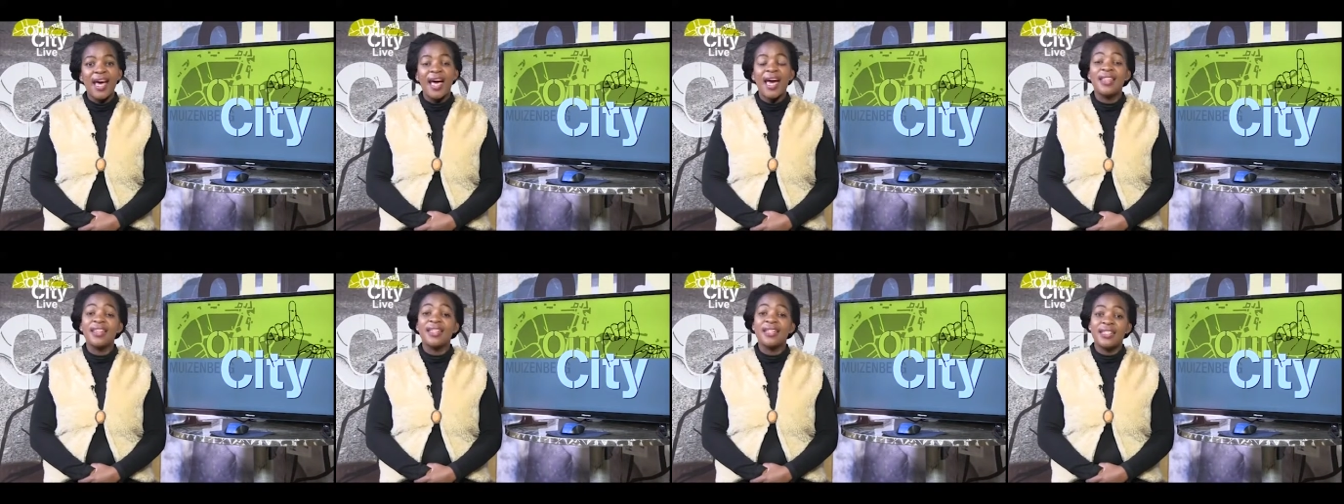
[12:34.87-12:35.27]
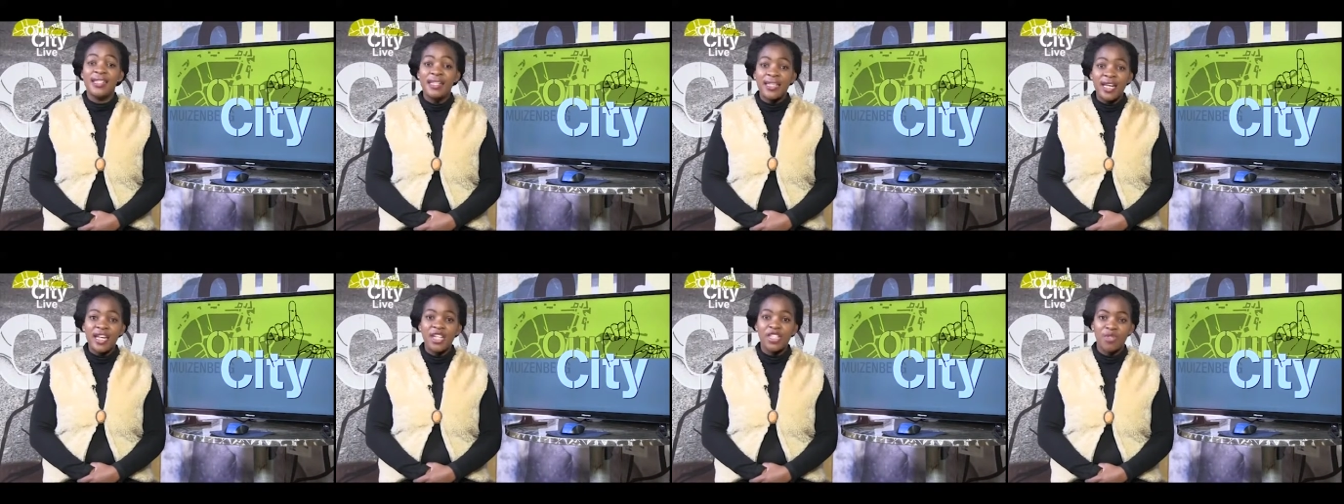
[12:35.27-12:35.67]
and the
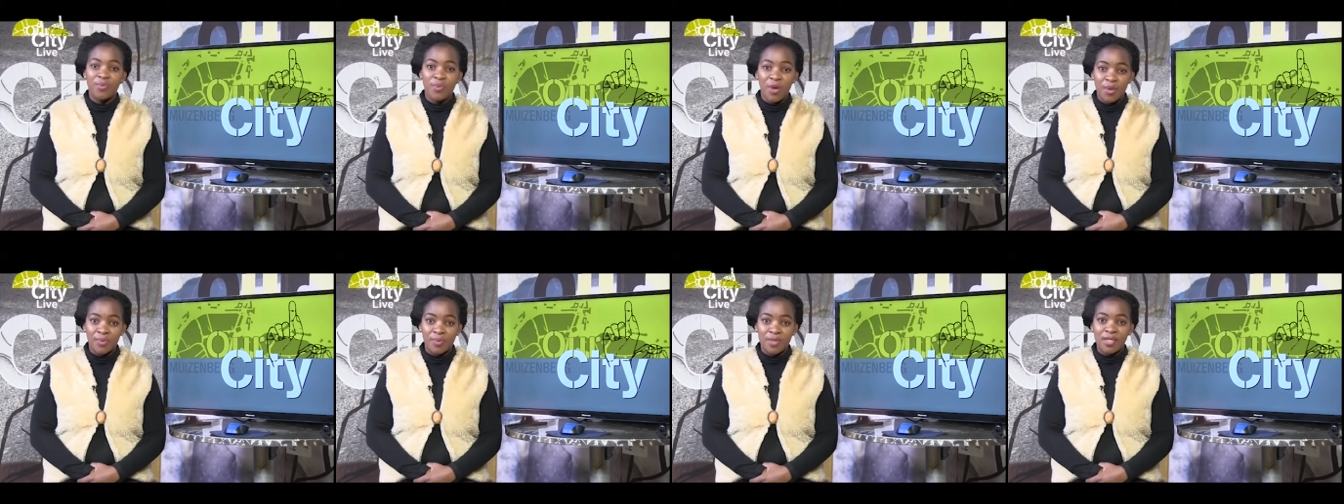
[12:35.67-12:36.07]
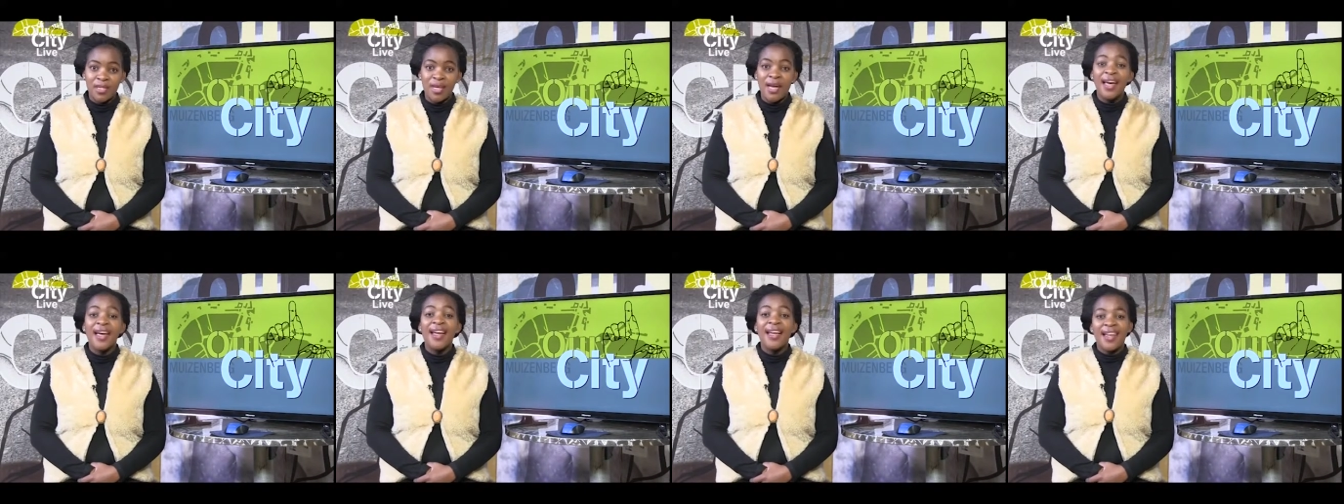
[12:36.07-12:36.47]
teenage moms.
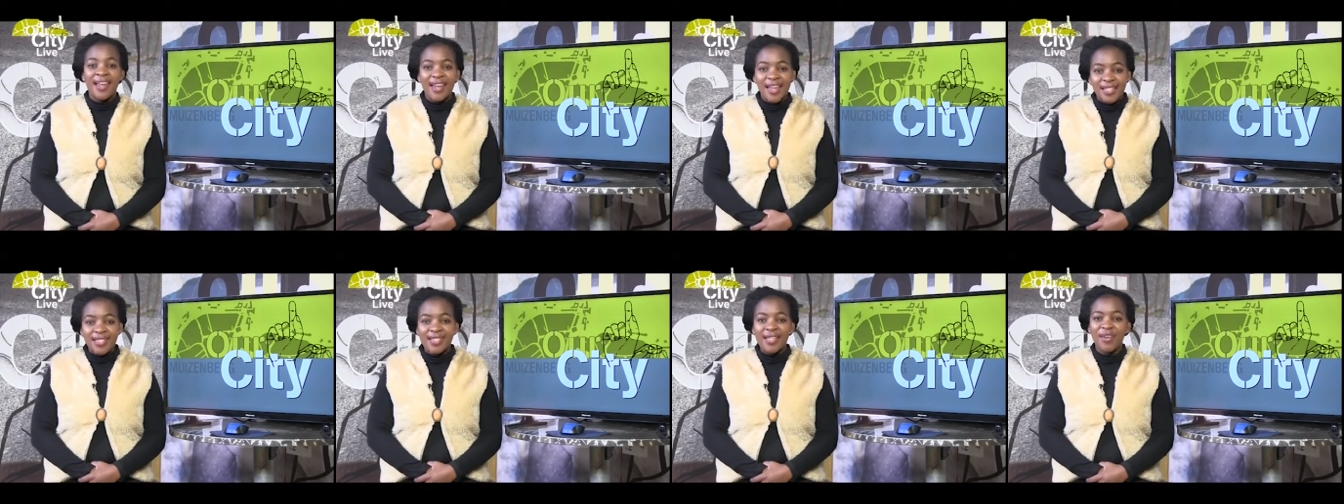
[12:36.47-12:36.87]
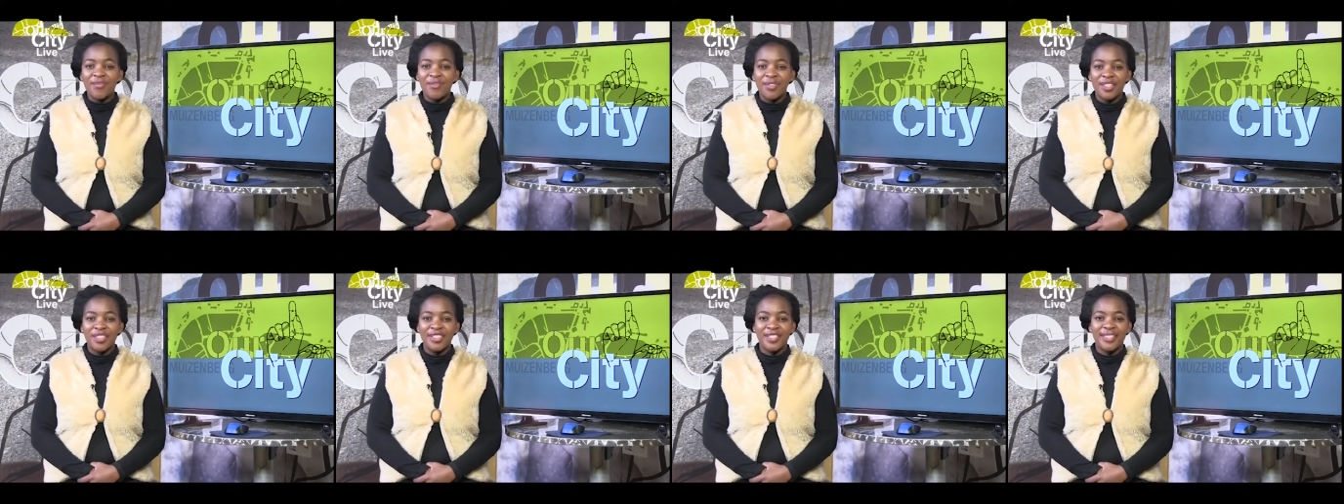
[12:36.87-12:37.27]
Let's
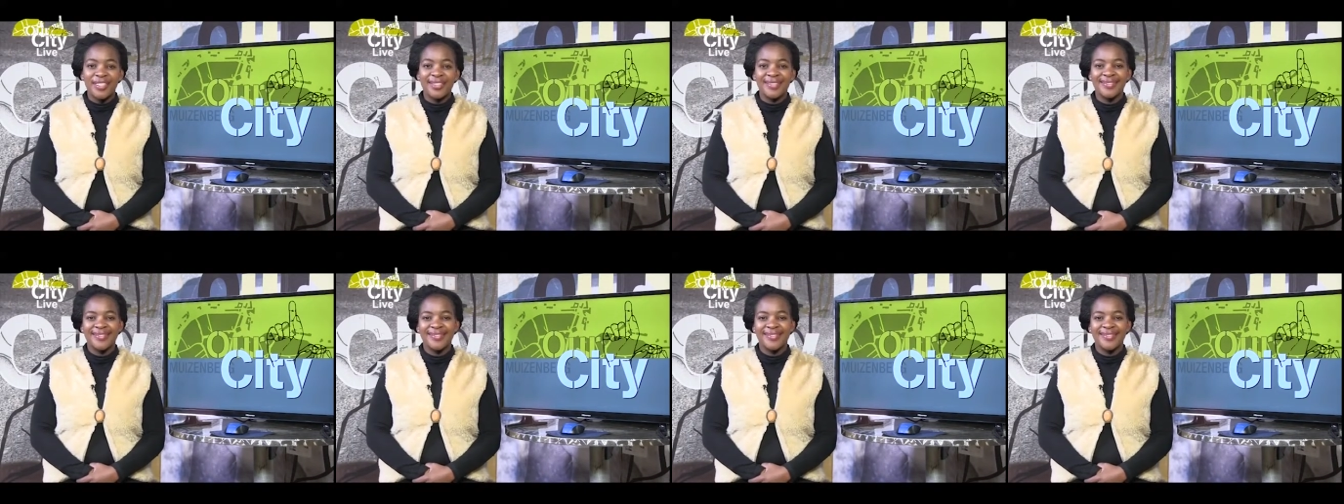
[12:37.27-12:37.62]
have a look.